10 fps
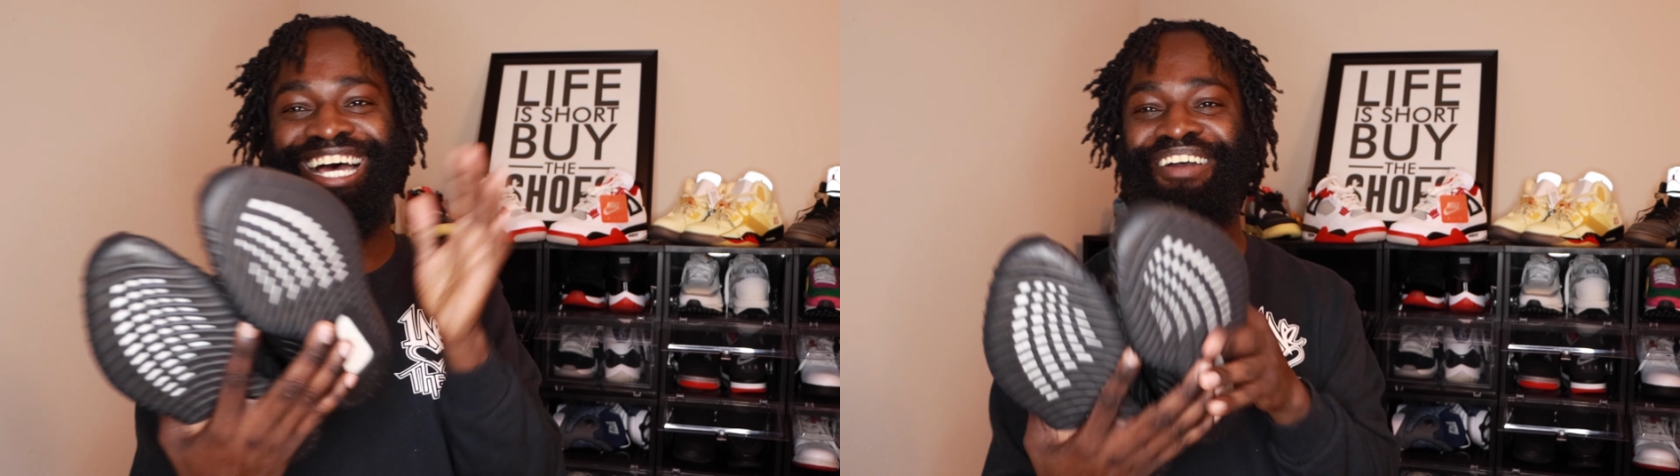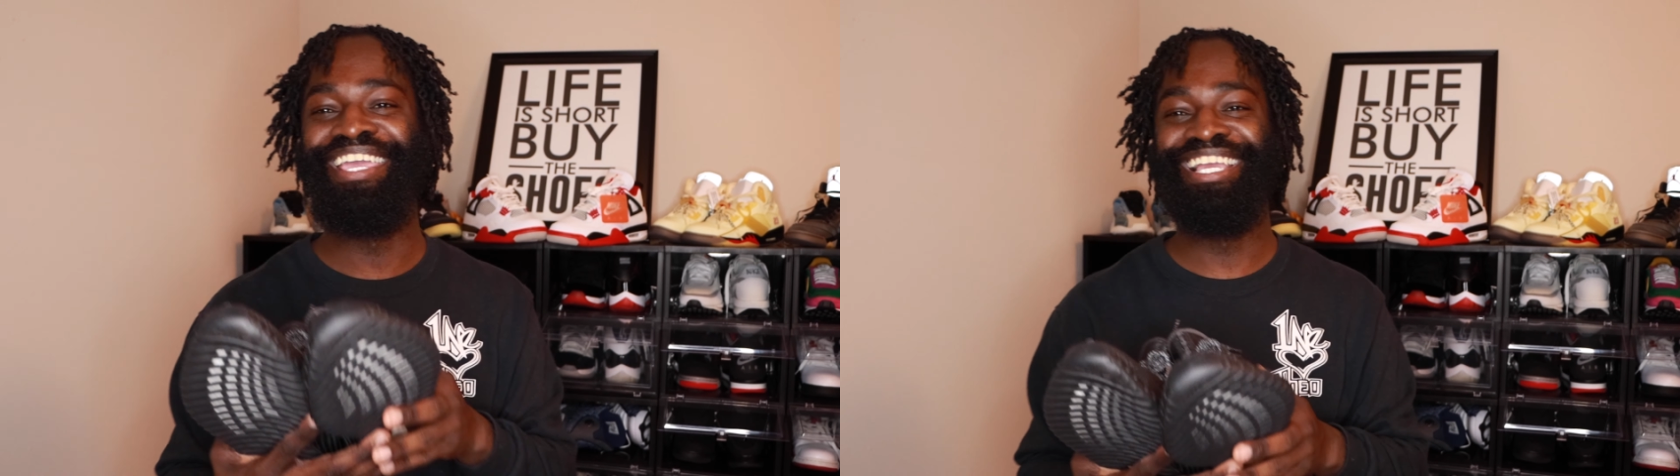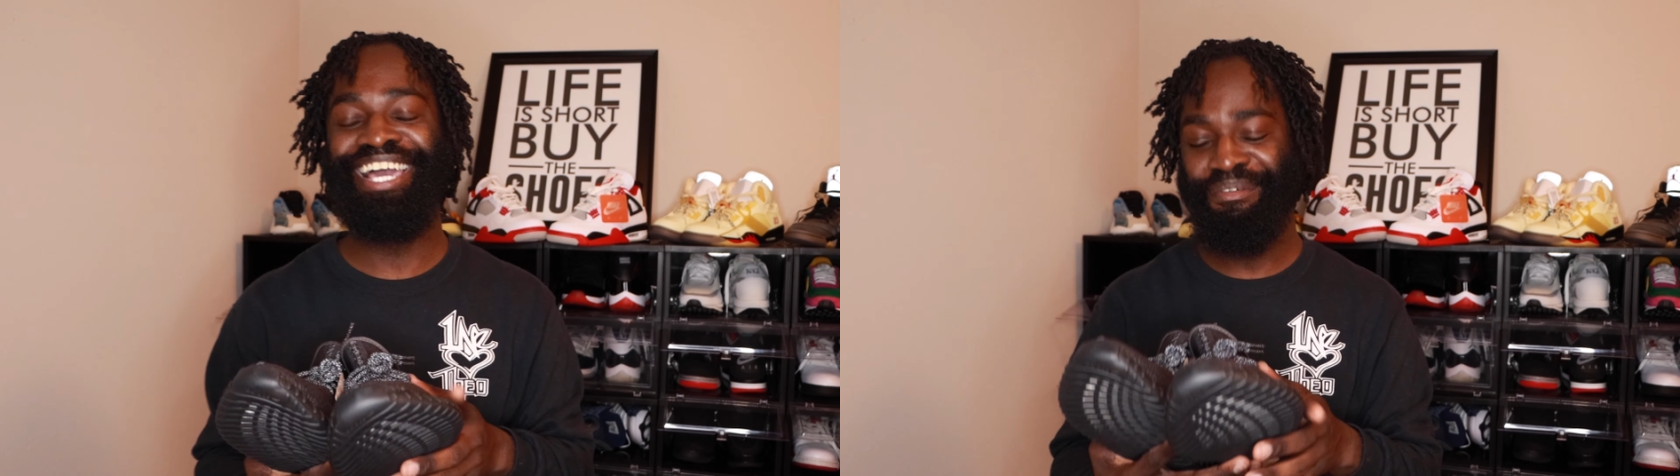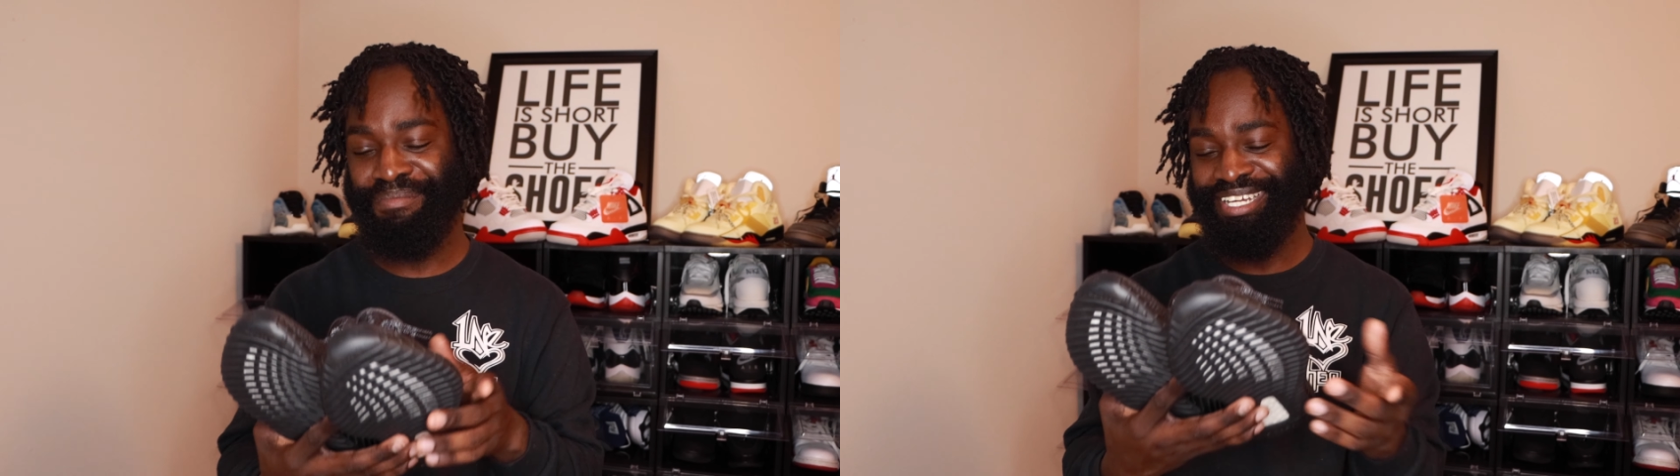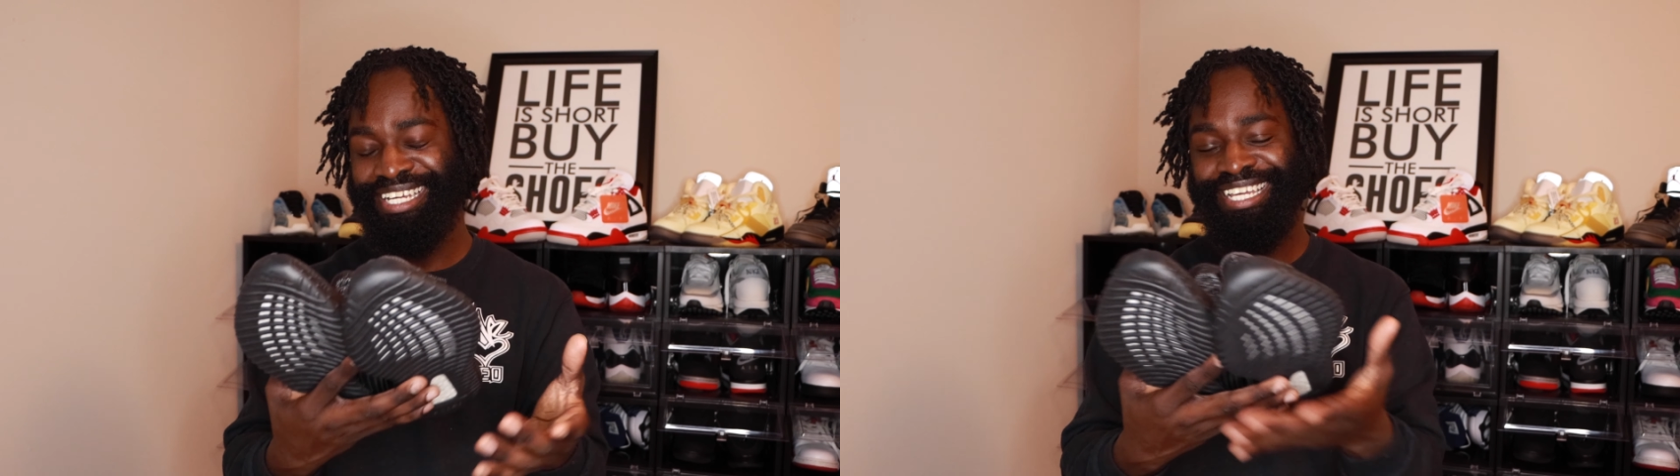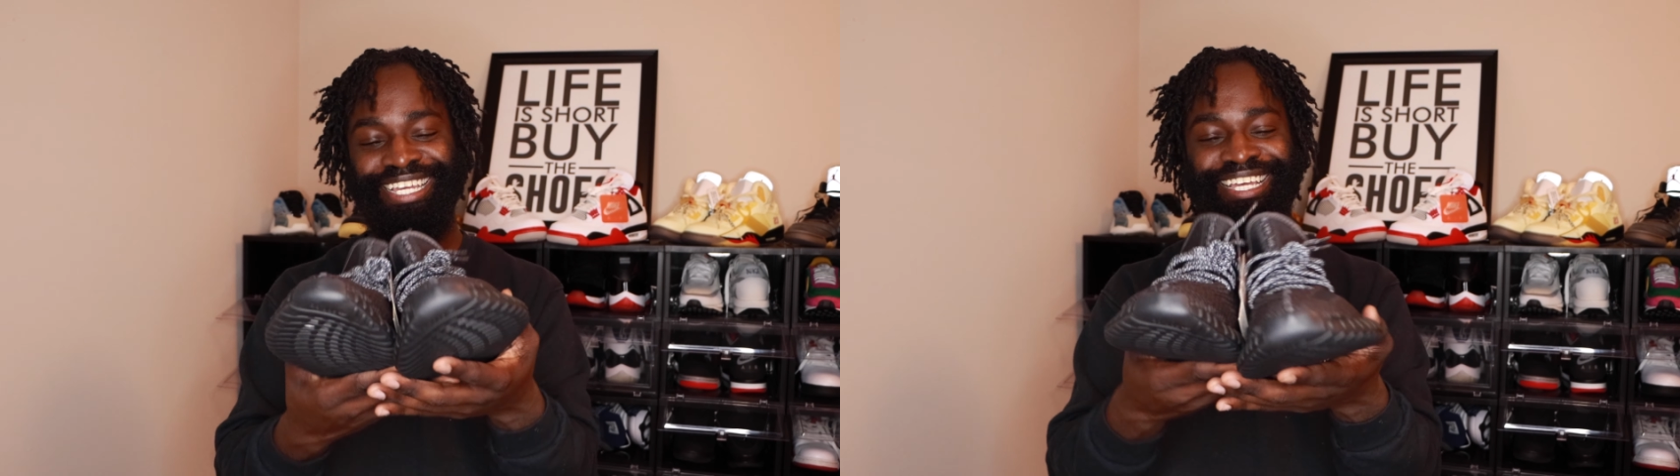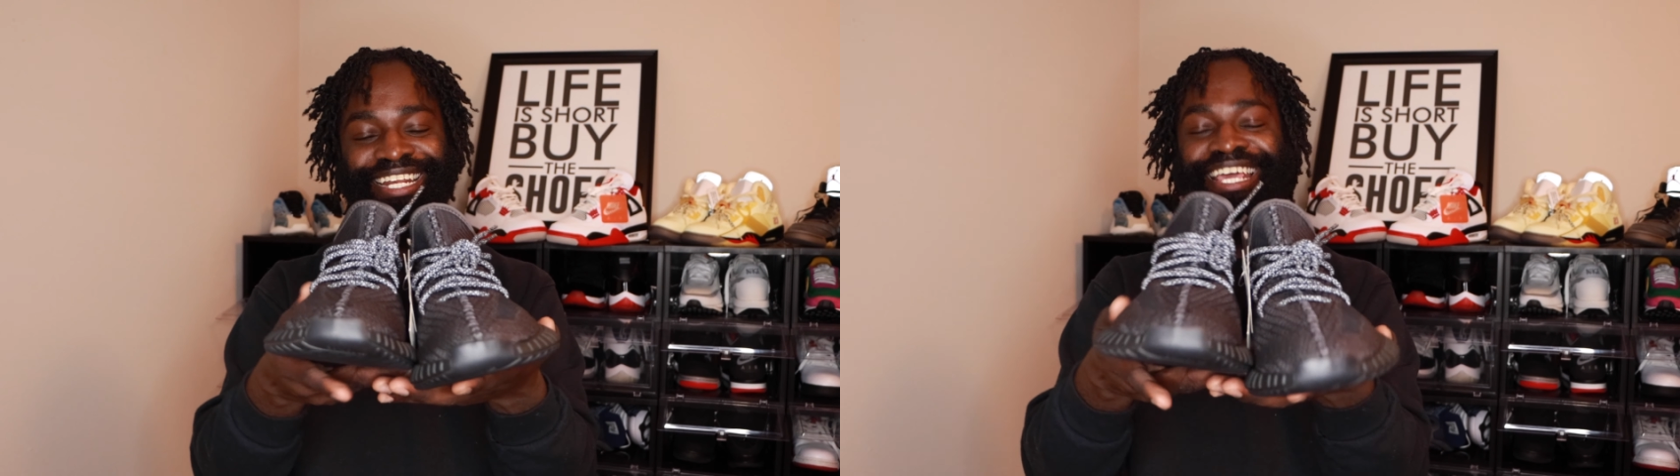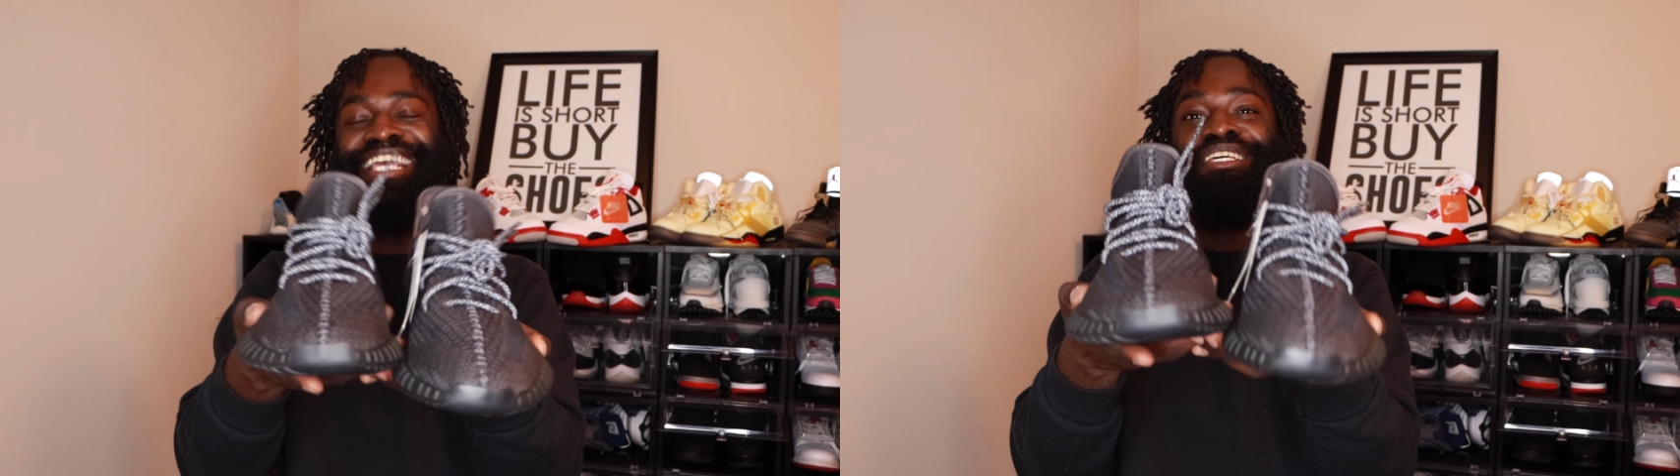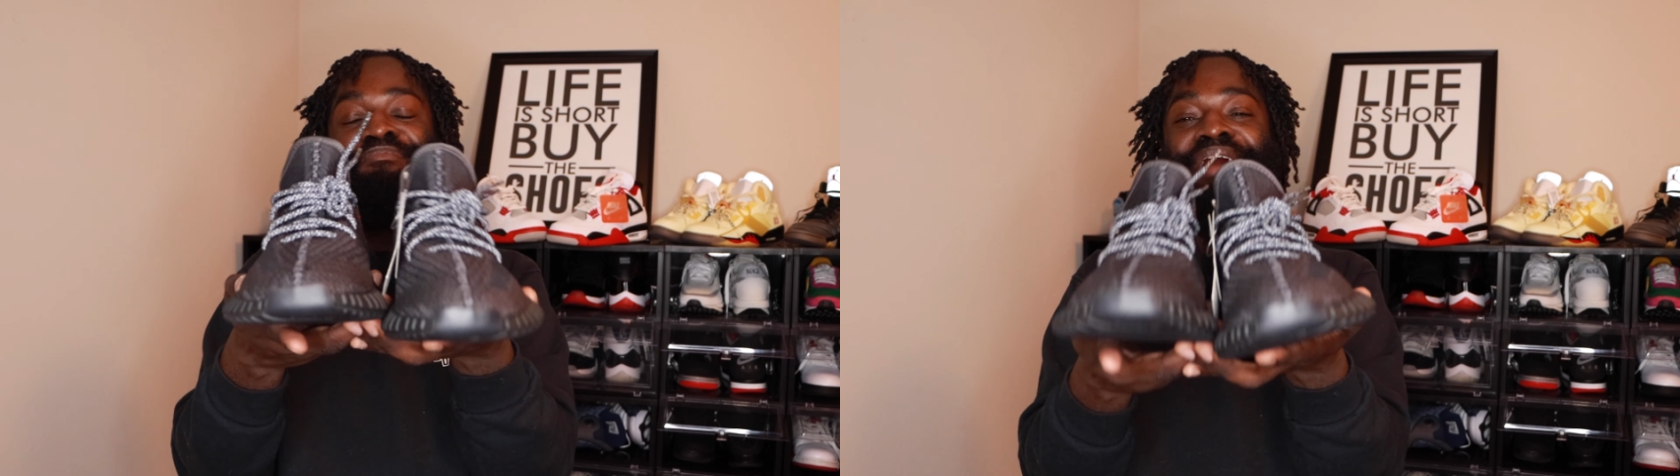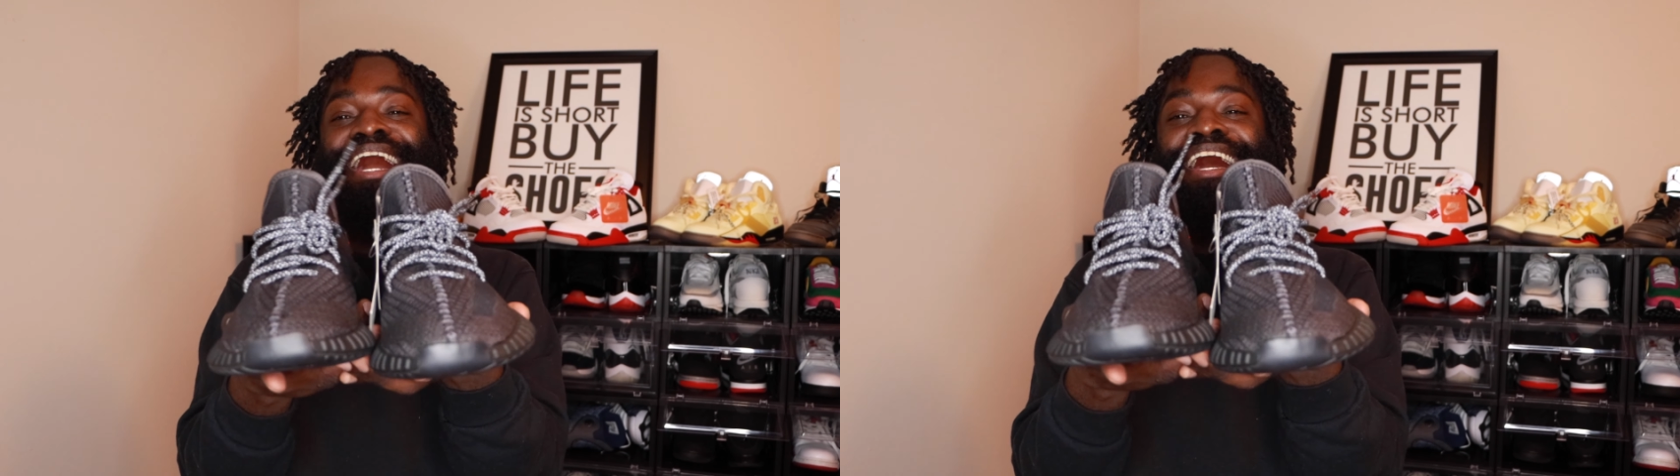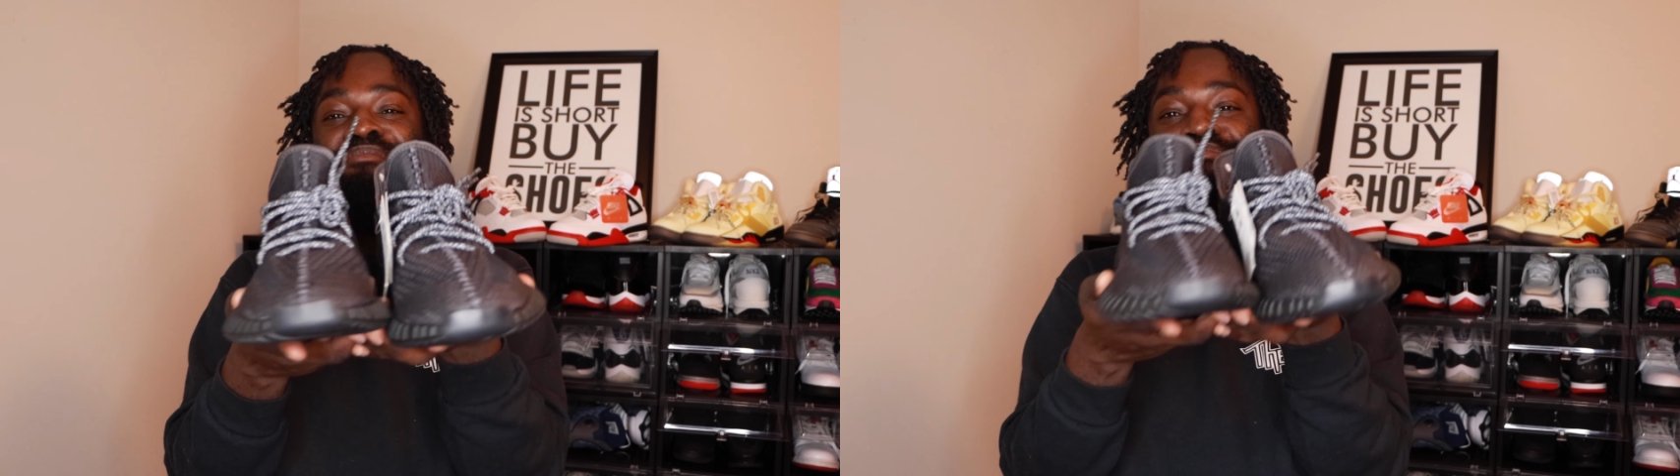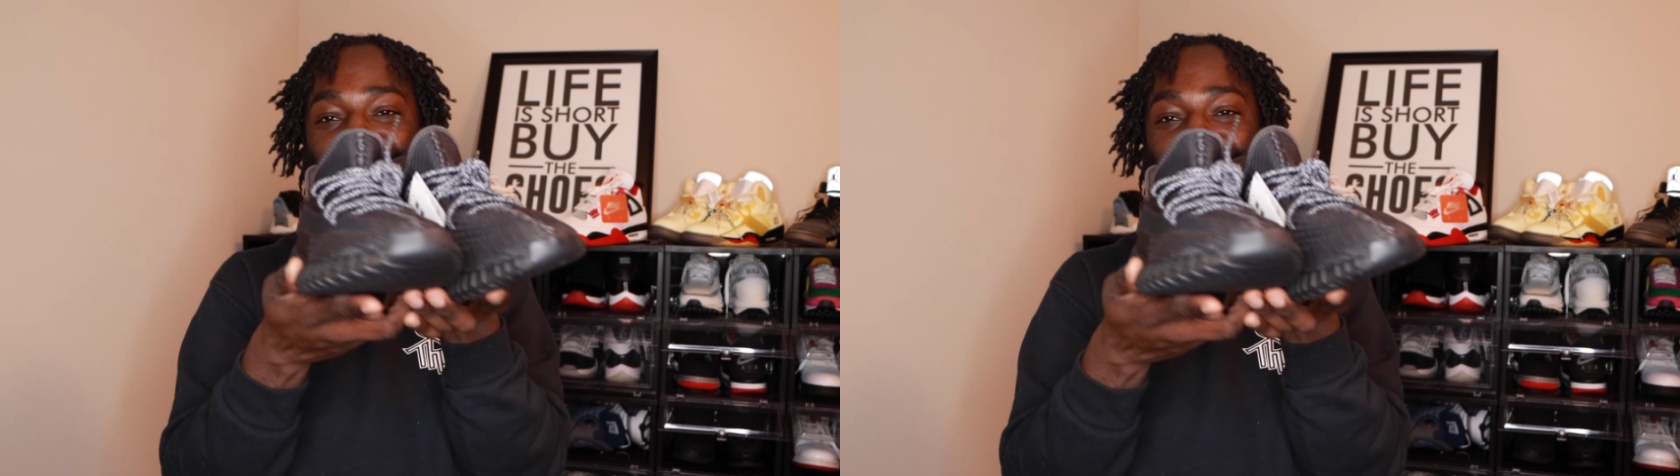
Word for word: nah, we ain't got but these are my